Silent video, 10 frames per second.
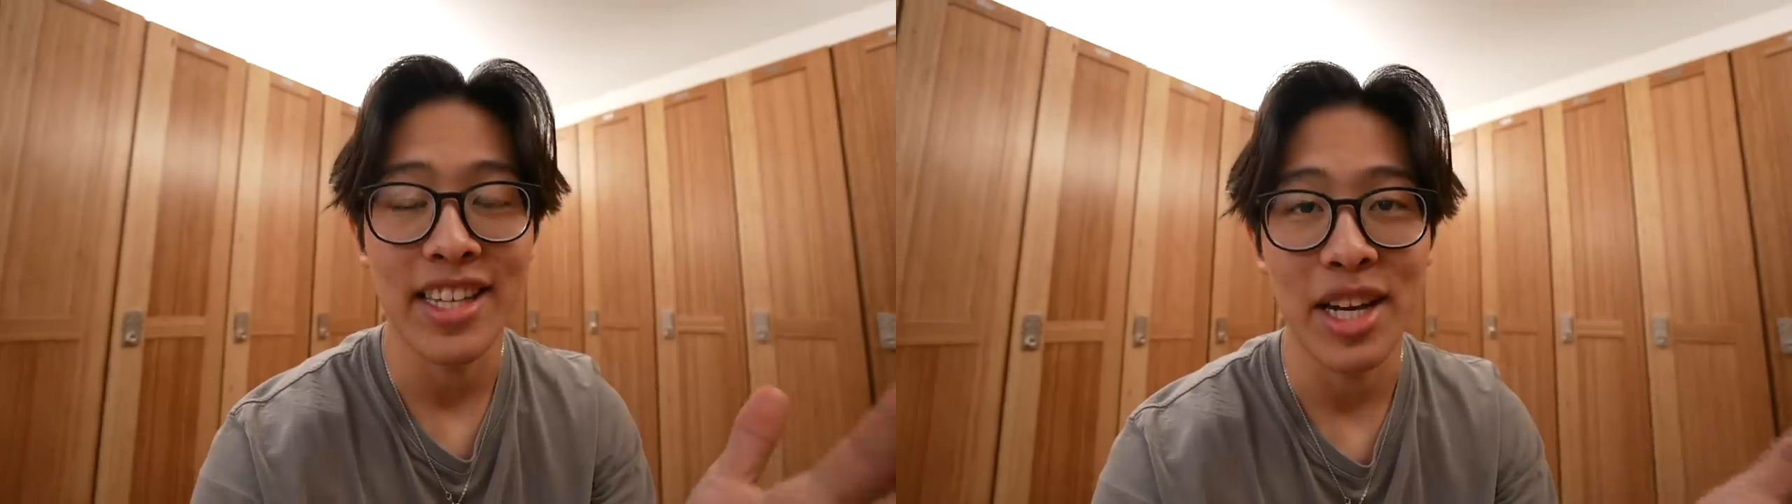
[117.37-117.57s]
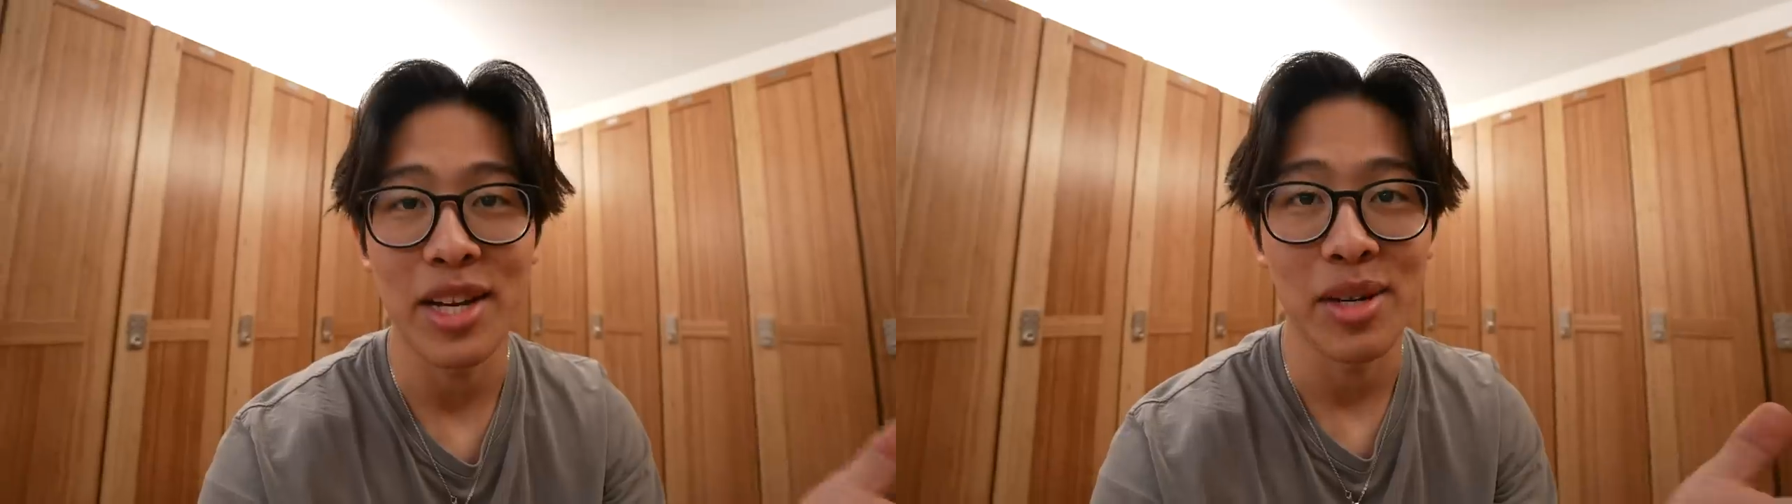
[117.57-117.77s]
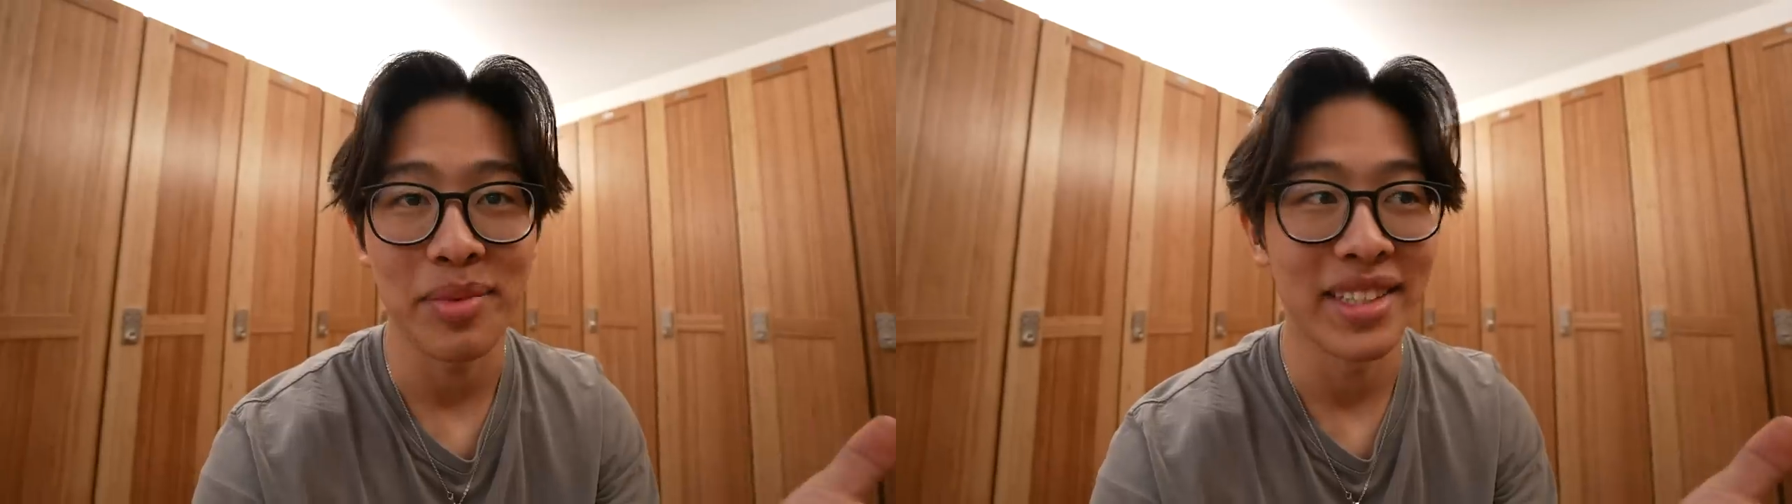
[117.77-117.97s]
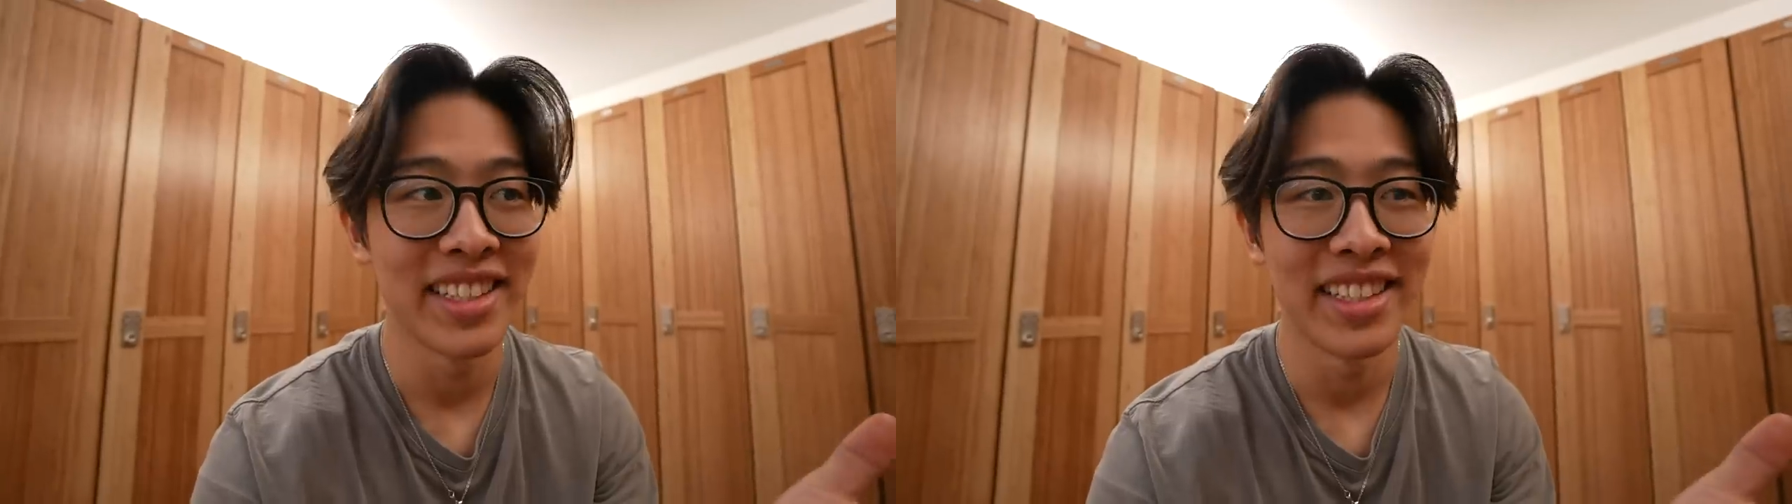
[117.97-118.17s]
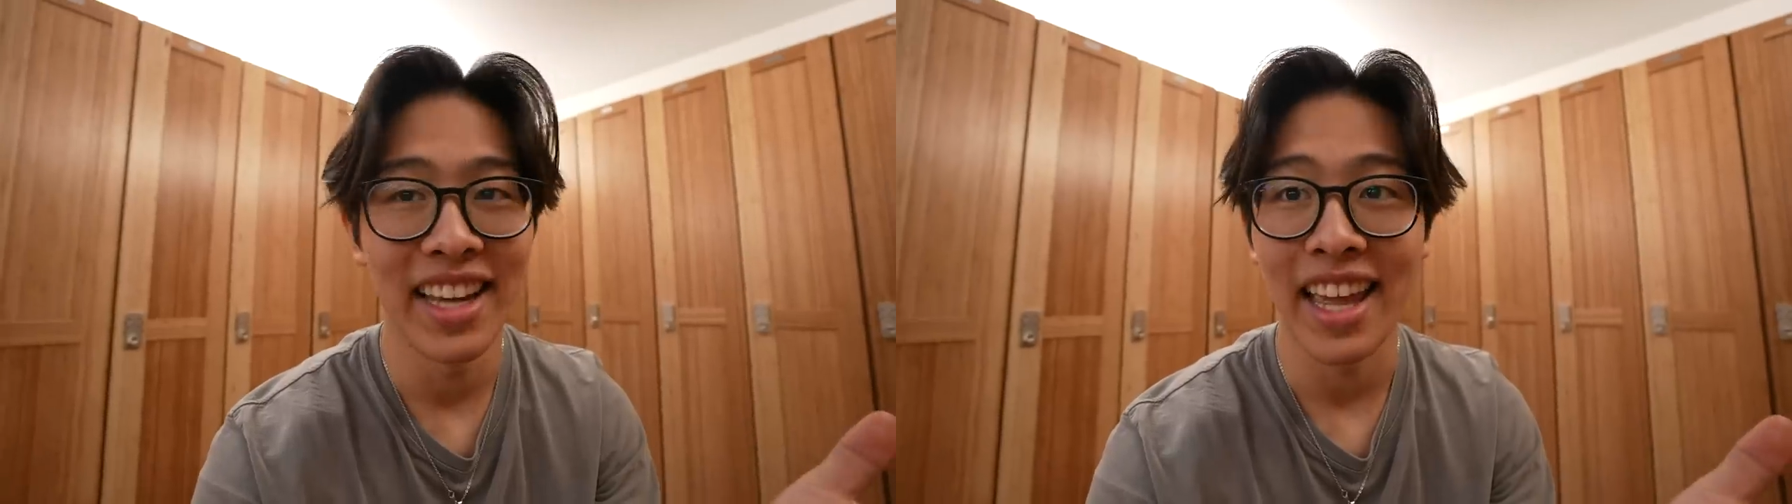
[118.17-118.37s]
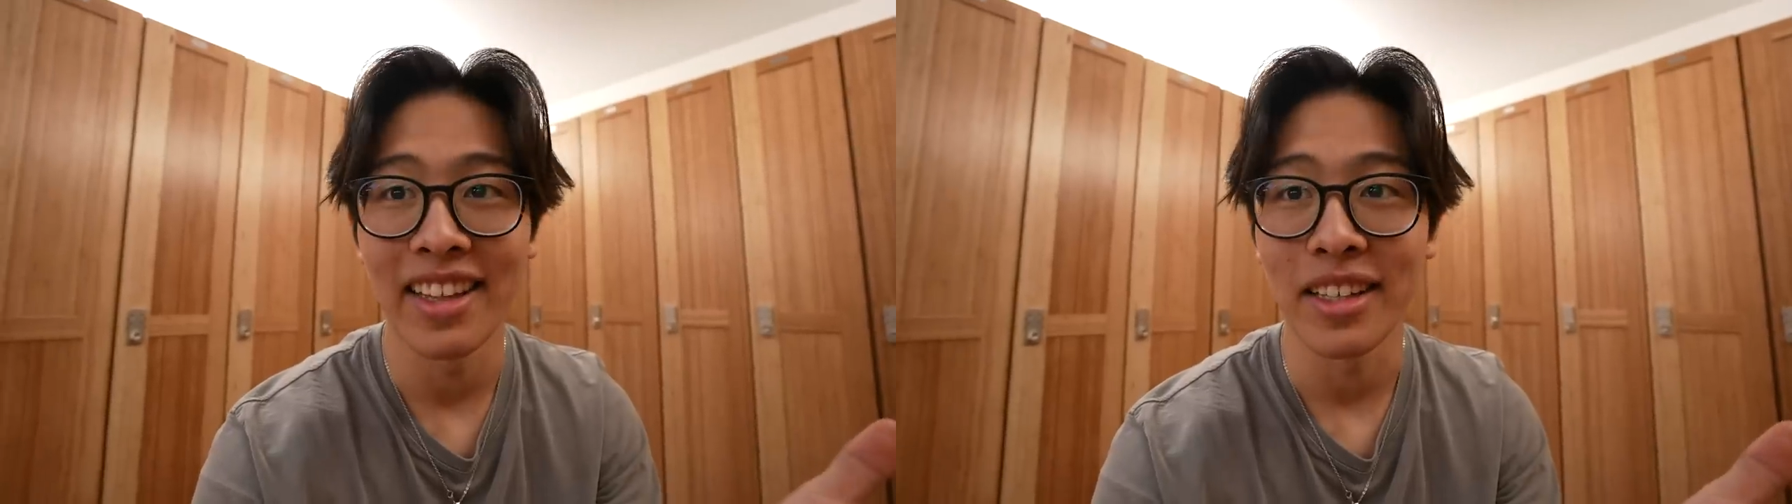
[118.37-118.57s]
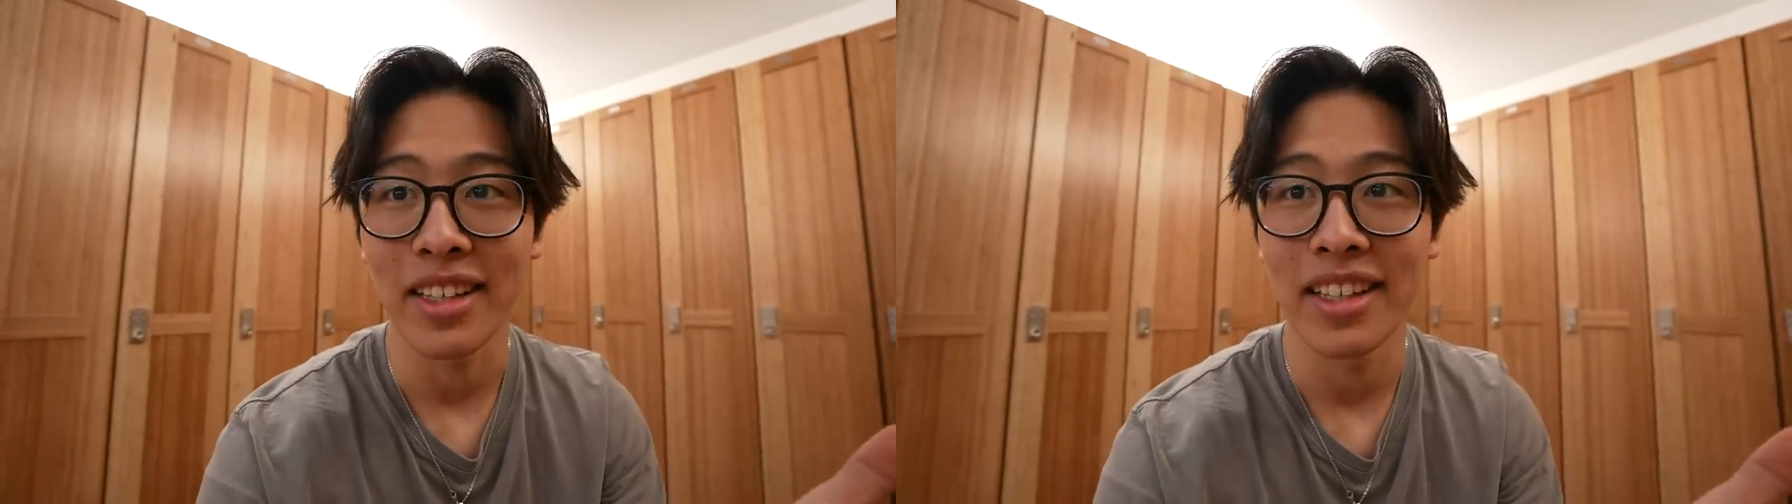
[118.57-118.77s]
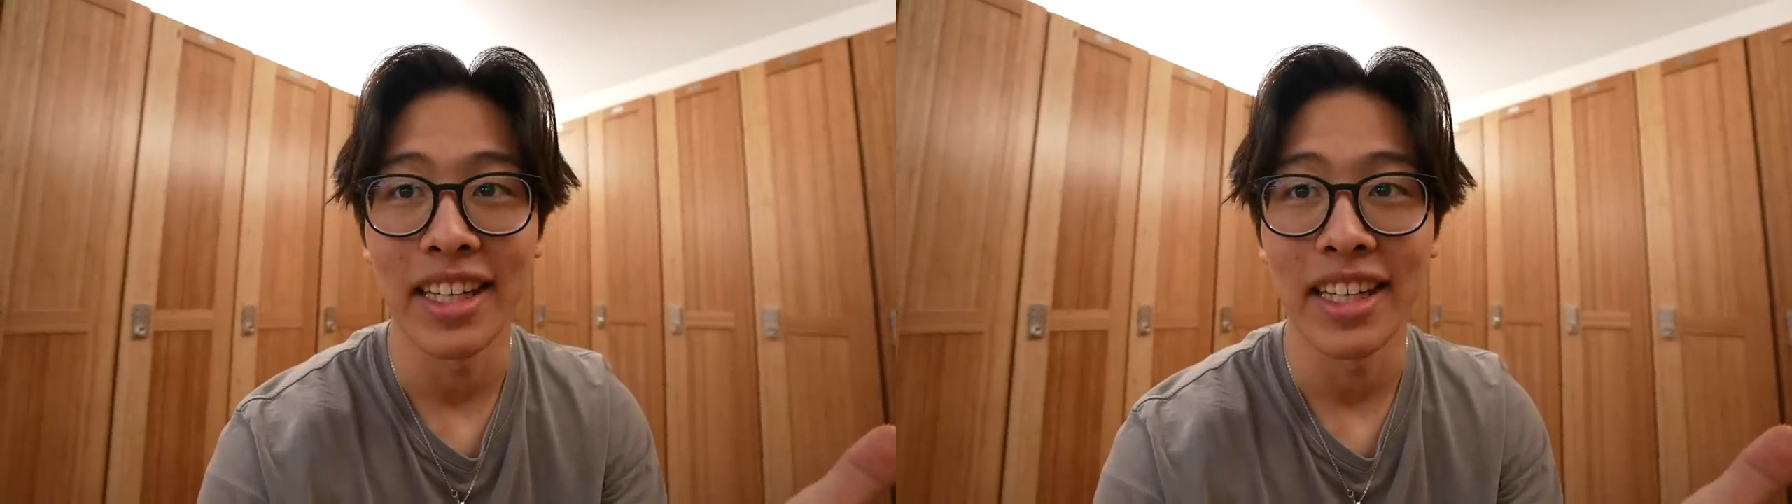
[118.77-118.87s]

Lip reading: I signed up. And look,